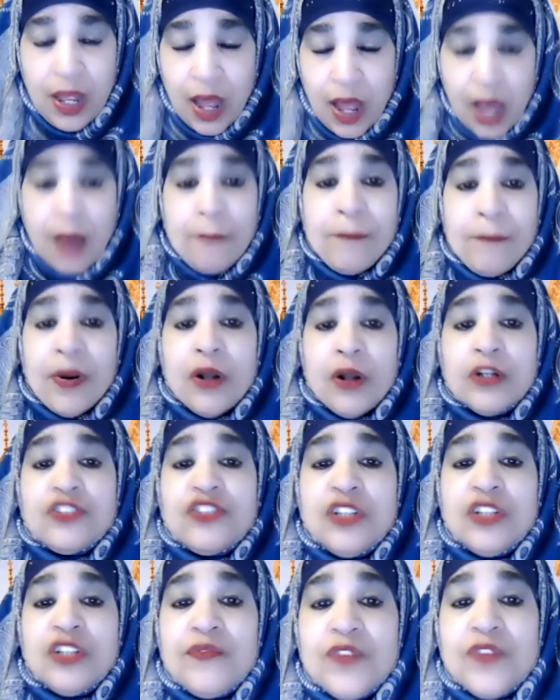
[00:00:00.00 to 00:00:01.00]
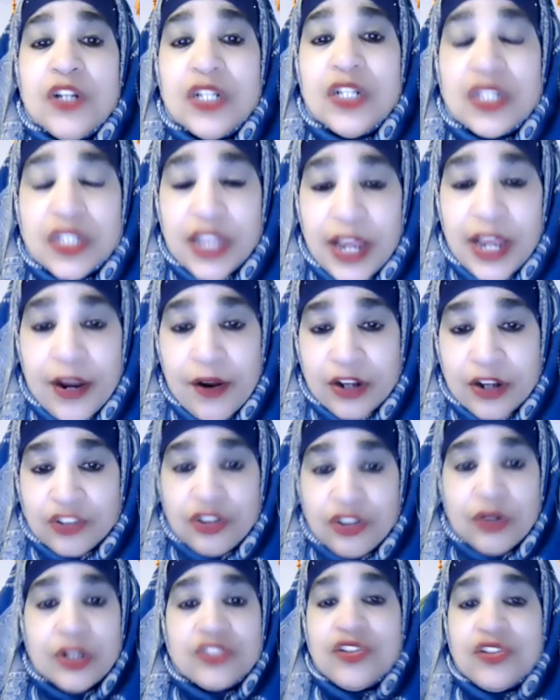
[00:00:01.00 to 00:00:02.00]
A person of good
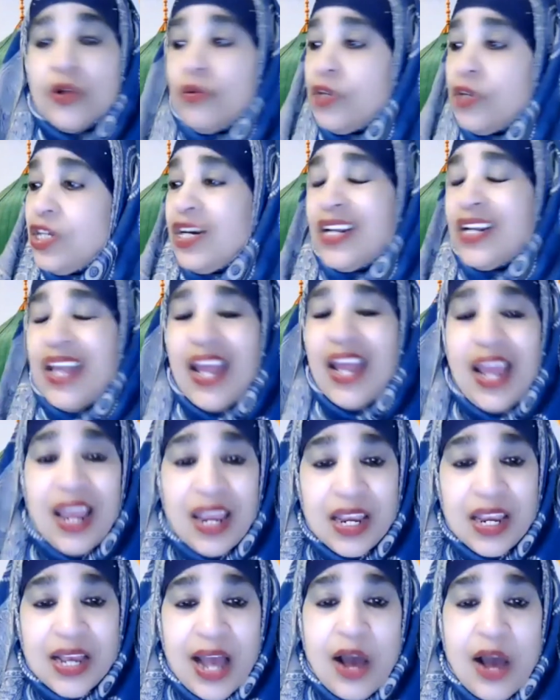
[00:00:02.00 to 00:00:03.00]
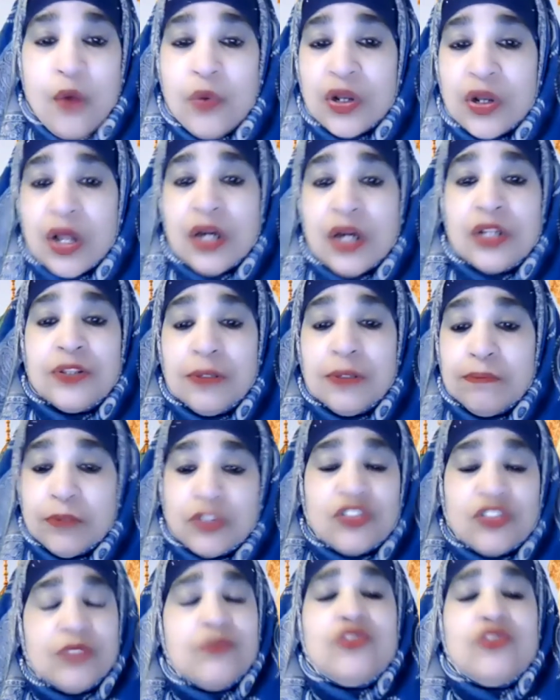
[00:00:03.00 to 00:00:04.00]
character is only going to hang out with other
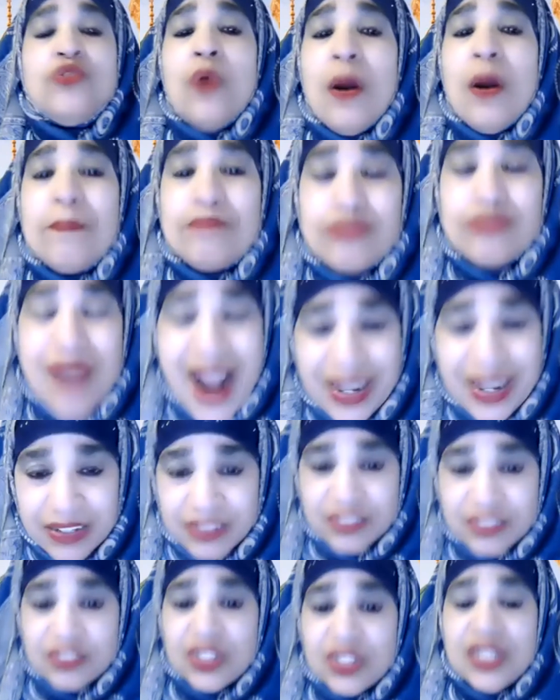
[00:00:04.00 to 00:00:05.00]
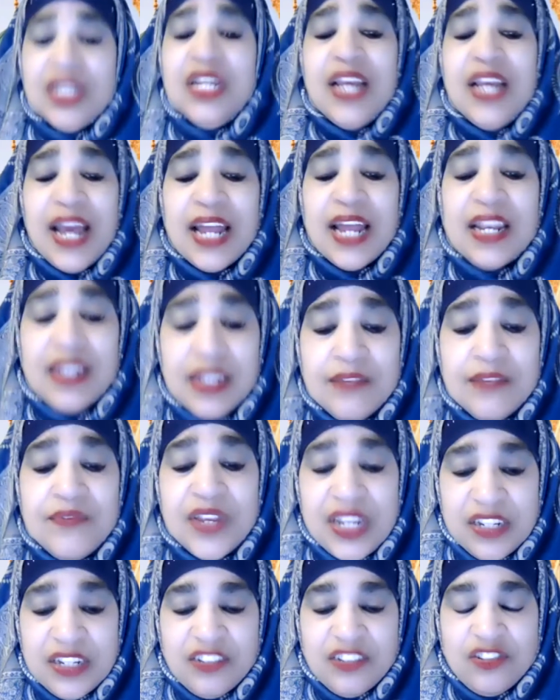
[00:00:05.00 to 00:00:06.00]
Muslims who are practicing and
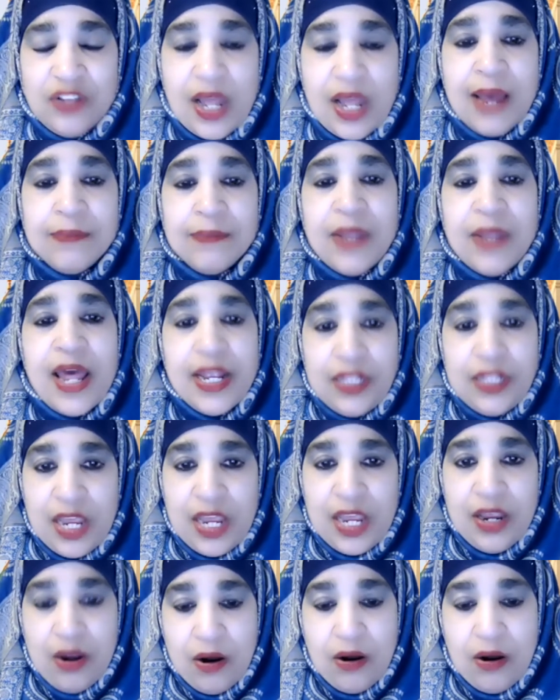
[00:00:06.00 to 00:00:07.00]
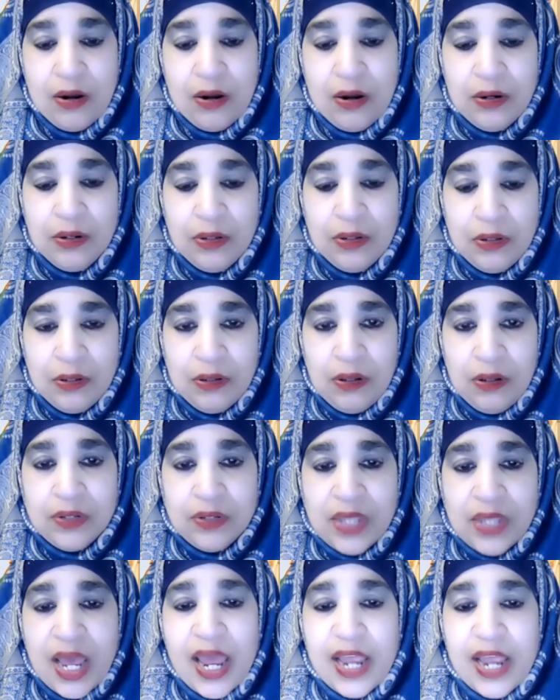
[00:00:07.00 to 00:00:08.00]
living Islam like they are.
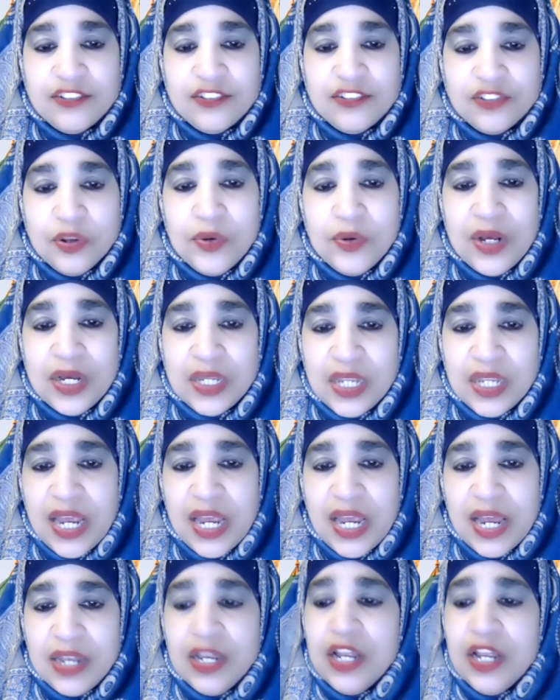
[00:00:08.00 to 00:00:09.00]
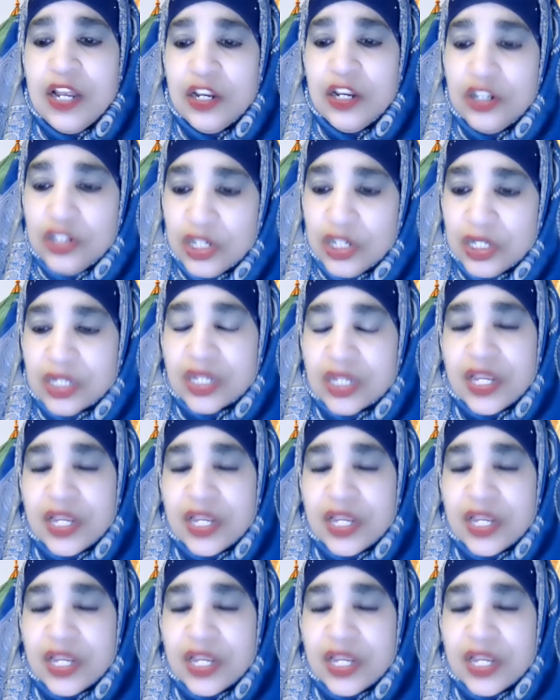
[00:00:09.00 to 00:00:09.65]
Okay, so again, good